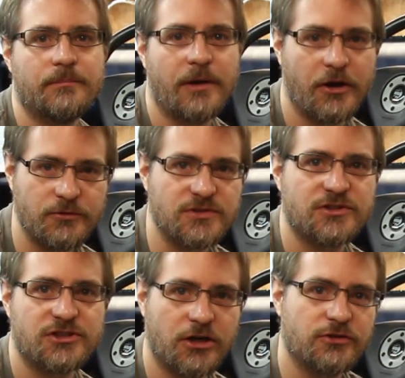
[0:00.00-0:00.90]

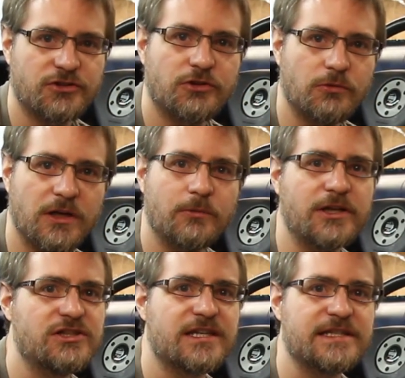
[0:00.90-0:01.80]
post-charge cooler,
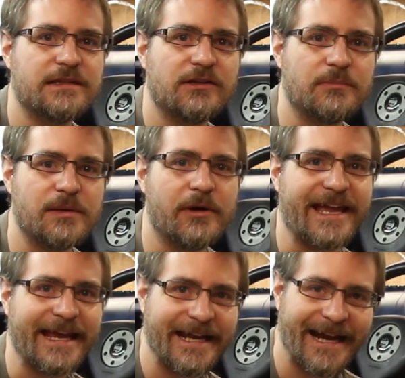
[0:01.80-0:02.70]
which is going to be my
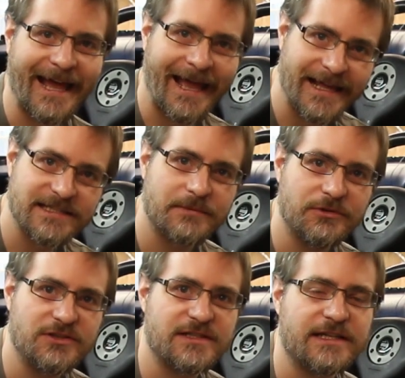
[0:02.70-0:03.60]
inlet air
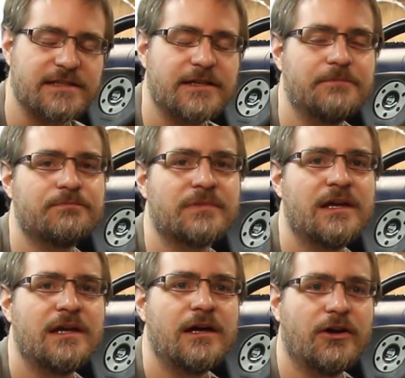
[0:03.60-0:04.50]
temperature sensor.
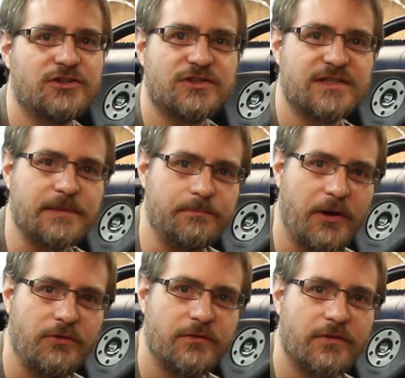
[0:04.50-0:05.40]
I should see
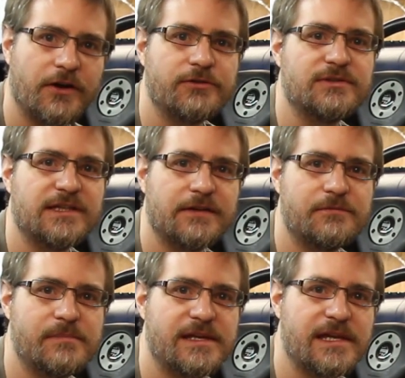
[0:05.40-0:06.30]
both of those
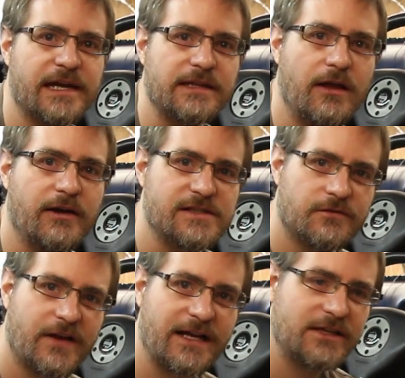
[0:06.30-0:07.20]
giving me a nice
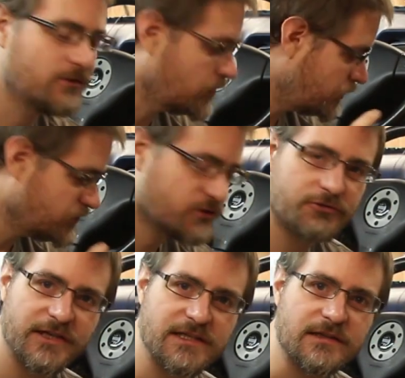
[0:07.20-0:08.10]
value on the
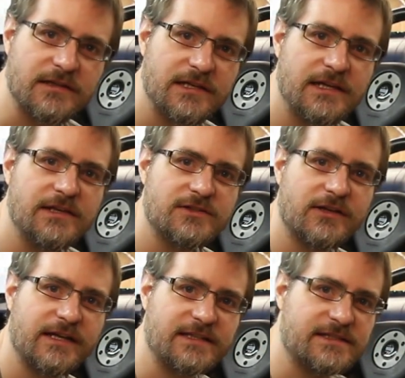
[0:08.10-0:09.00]
screen.
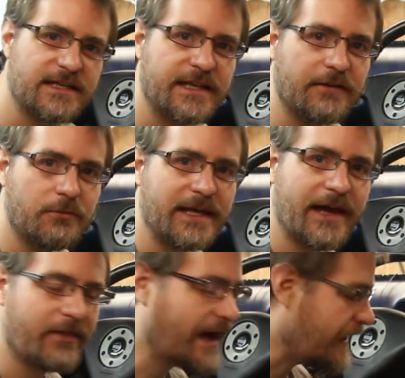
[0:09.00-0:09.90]
So let's see if we
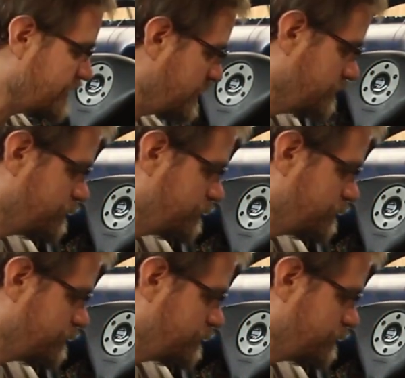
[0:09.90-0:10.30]
get that.